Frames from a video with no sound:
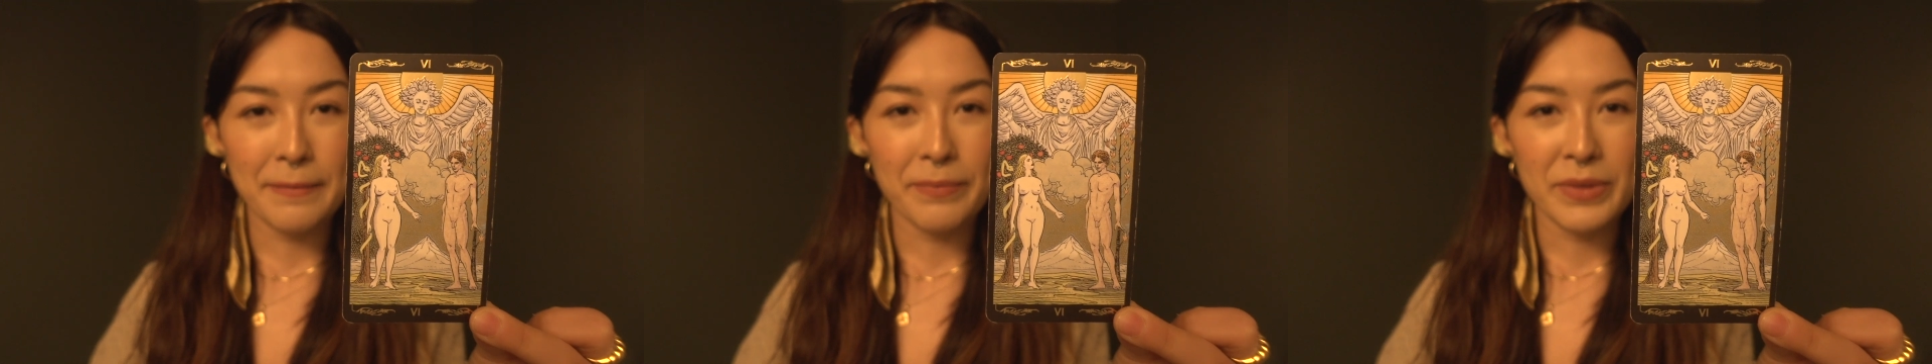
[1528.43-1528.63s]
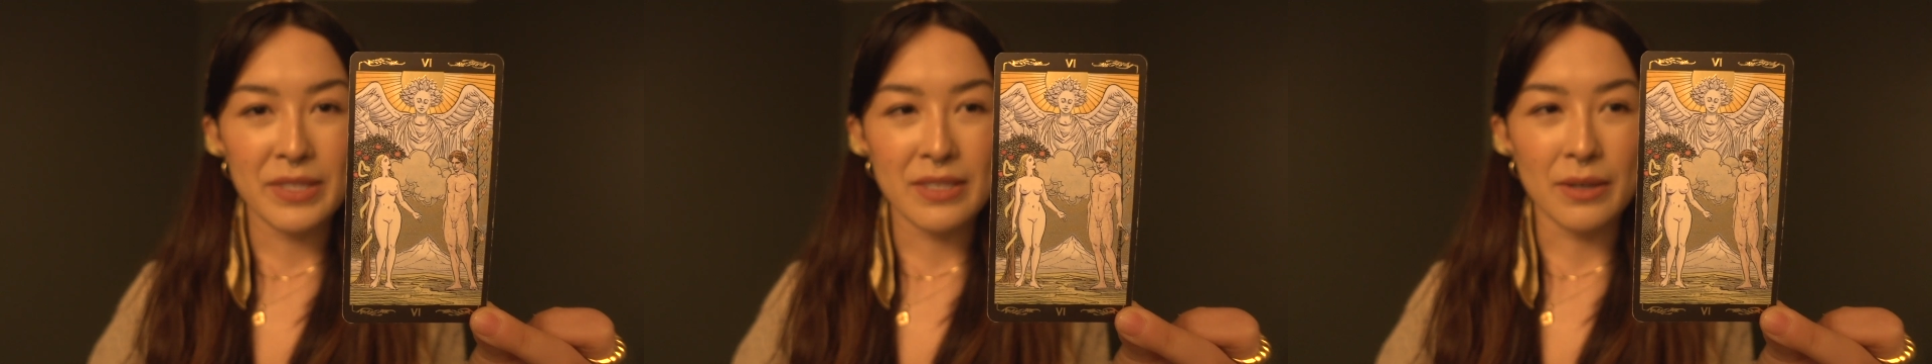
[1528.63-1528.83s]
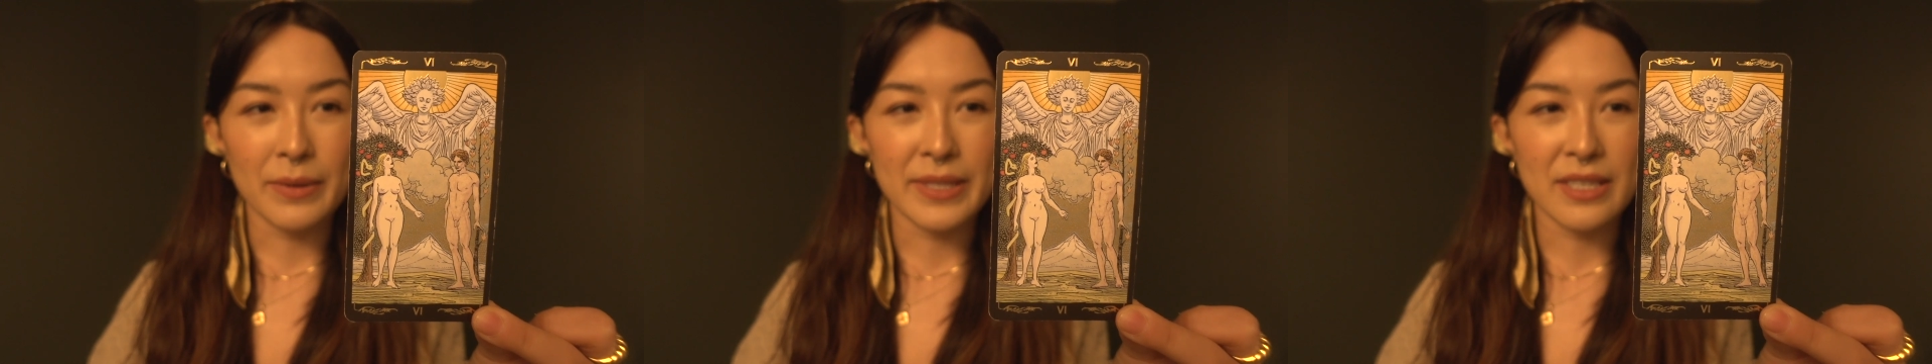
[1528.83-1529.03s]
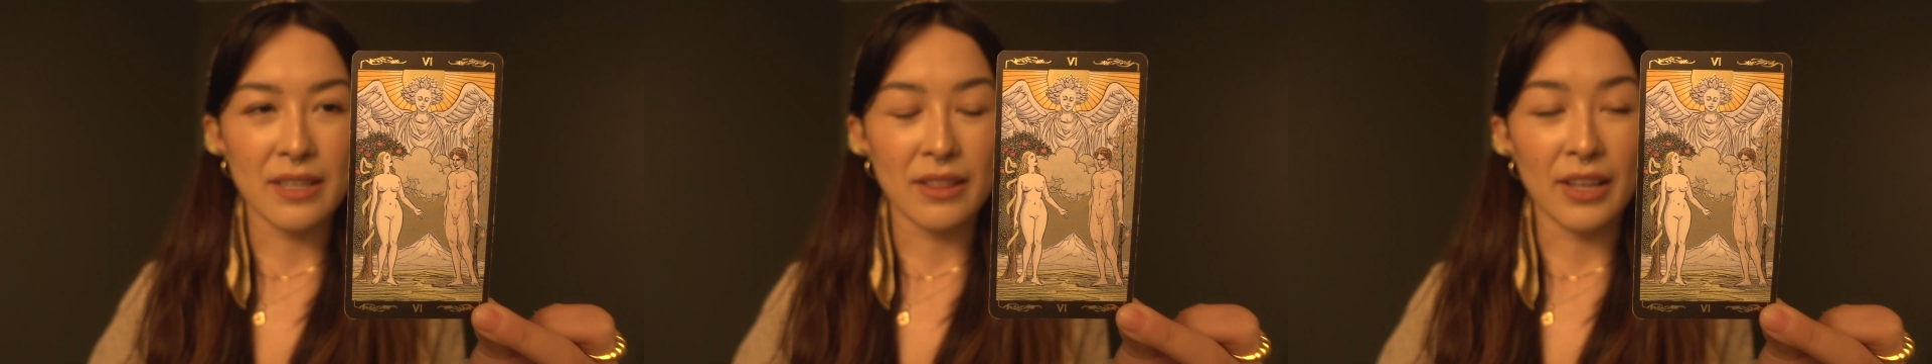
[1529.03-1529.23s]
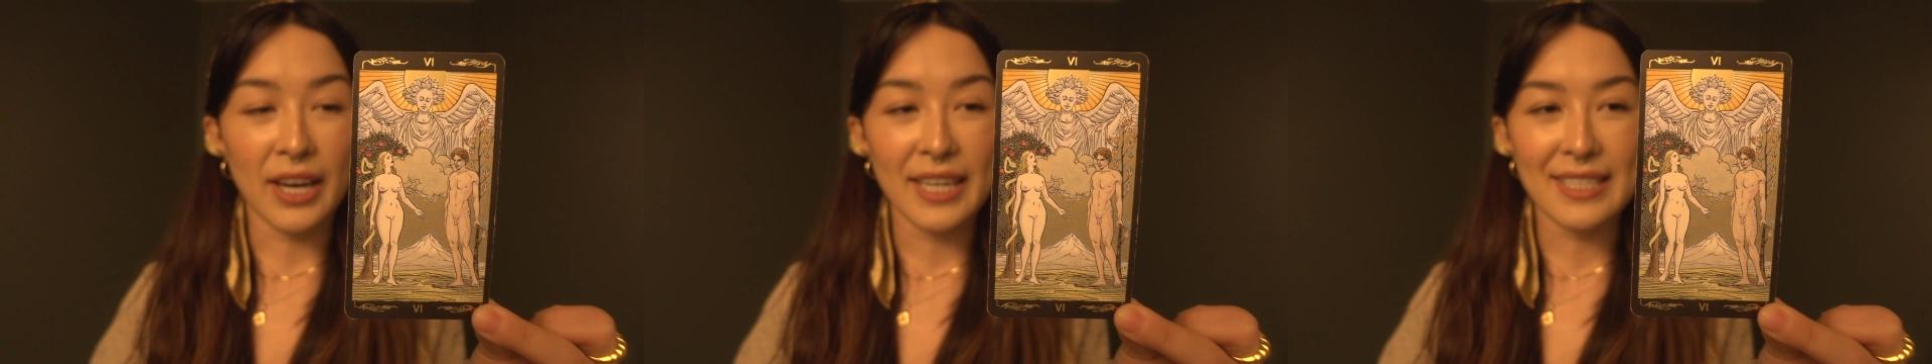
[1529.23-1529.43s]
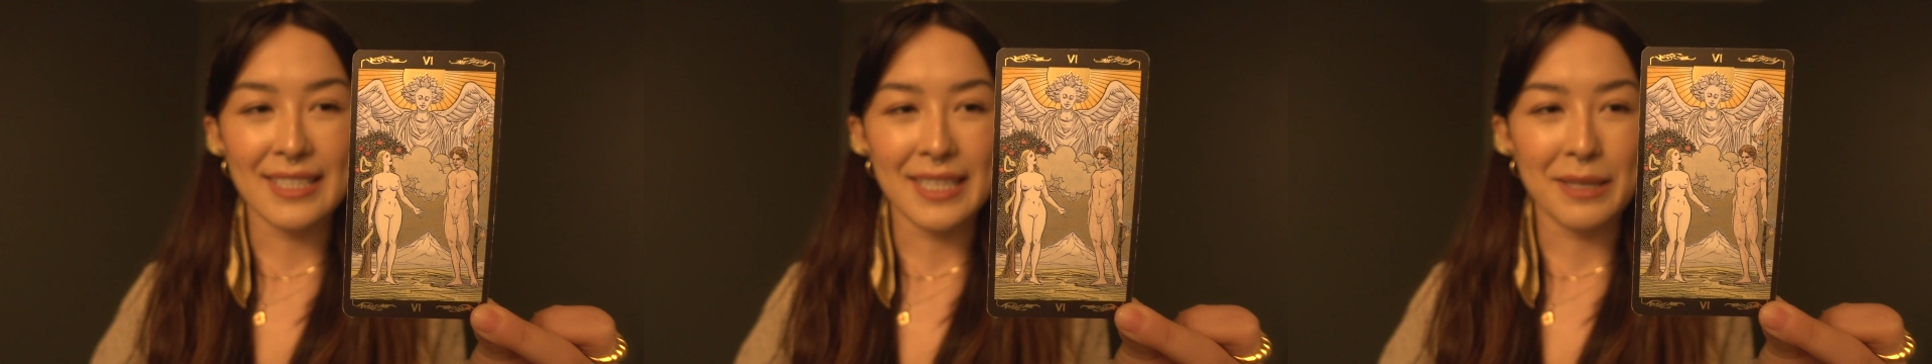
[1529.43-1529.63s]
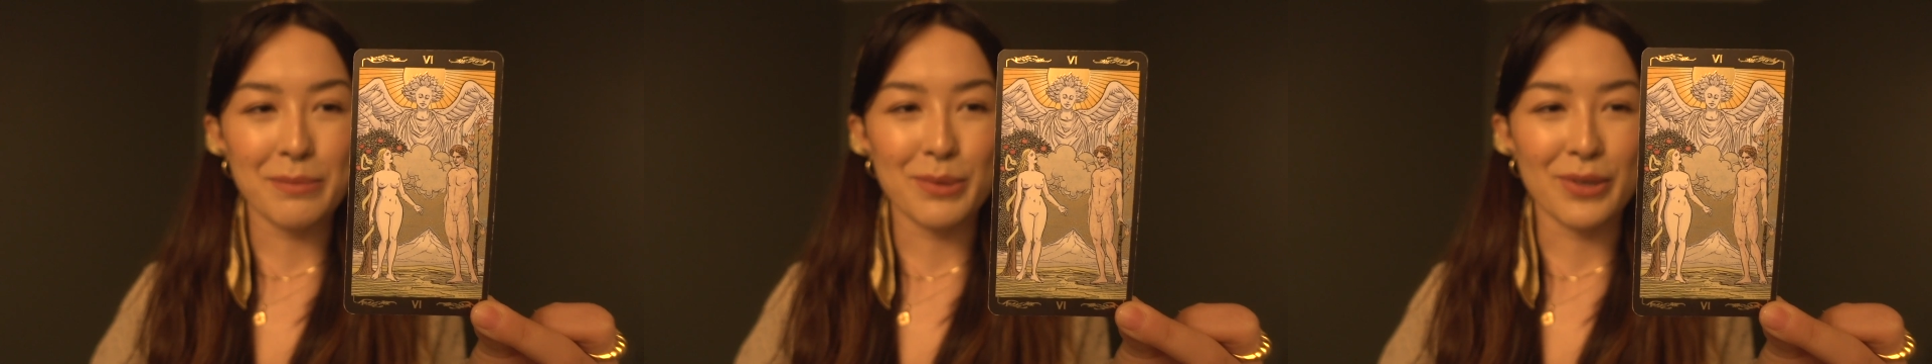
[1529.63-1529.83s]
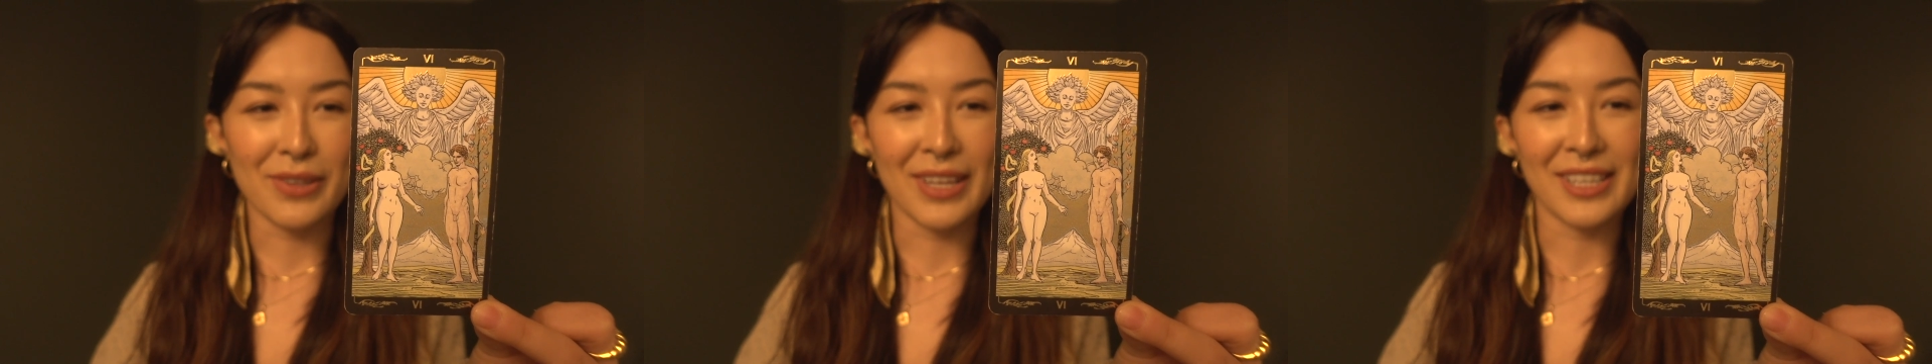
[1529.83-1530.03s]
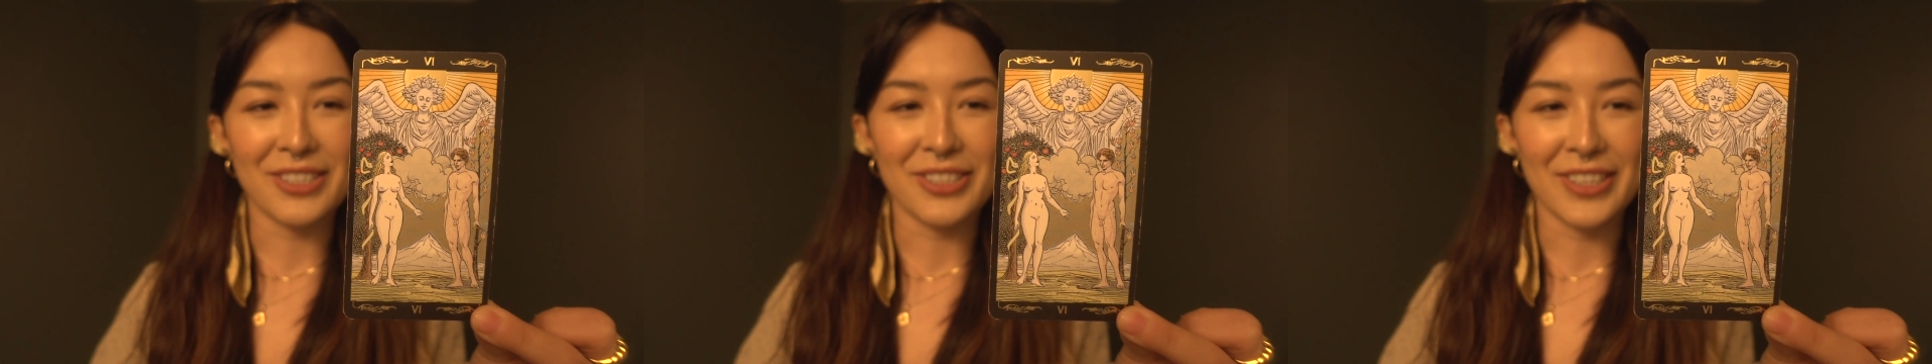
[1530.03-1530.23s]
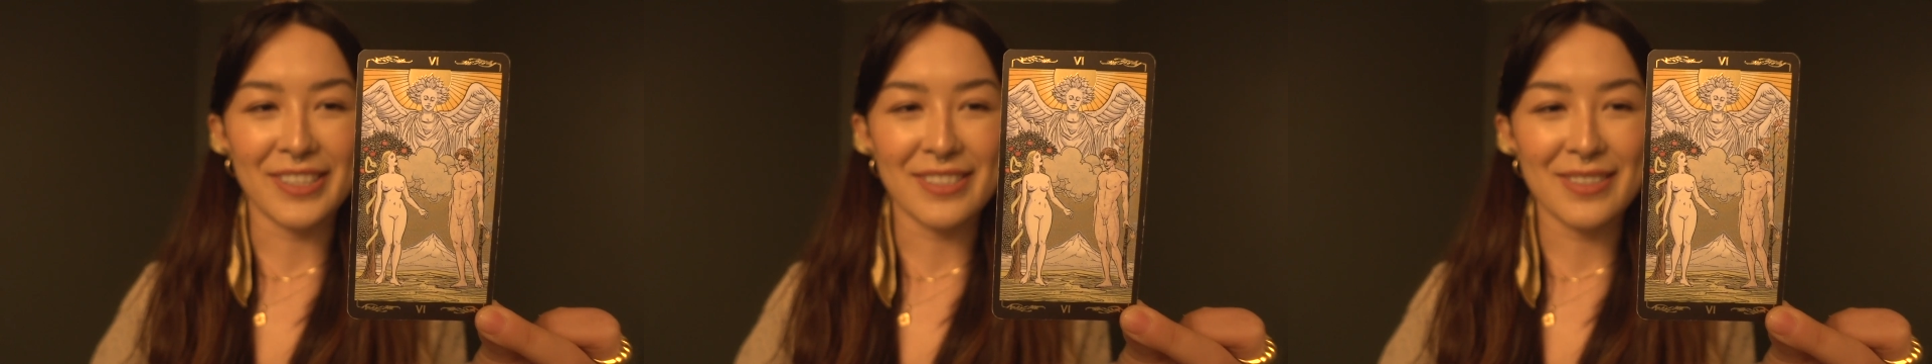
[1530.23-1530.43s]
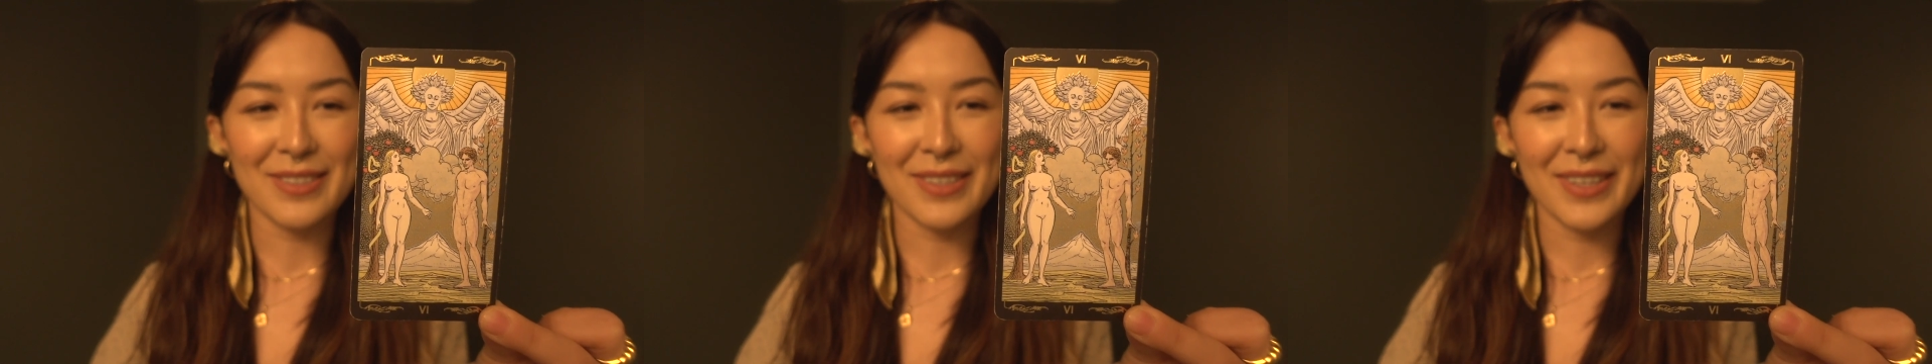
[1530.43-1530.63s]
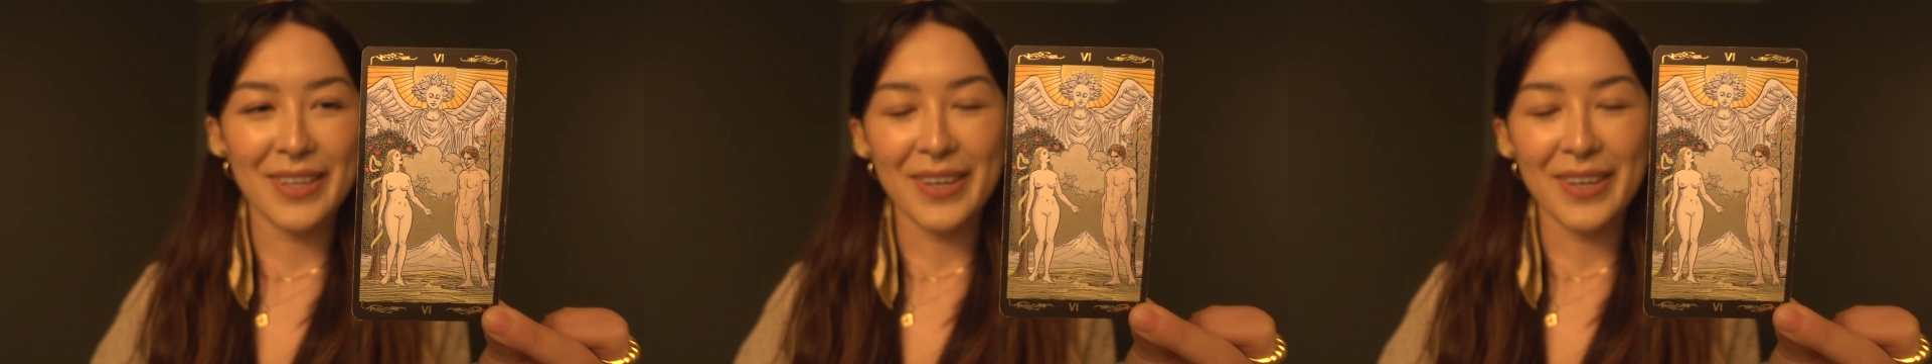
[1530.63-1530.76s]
So it's a lot deeper than just,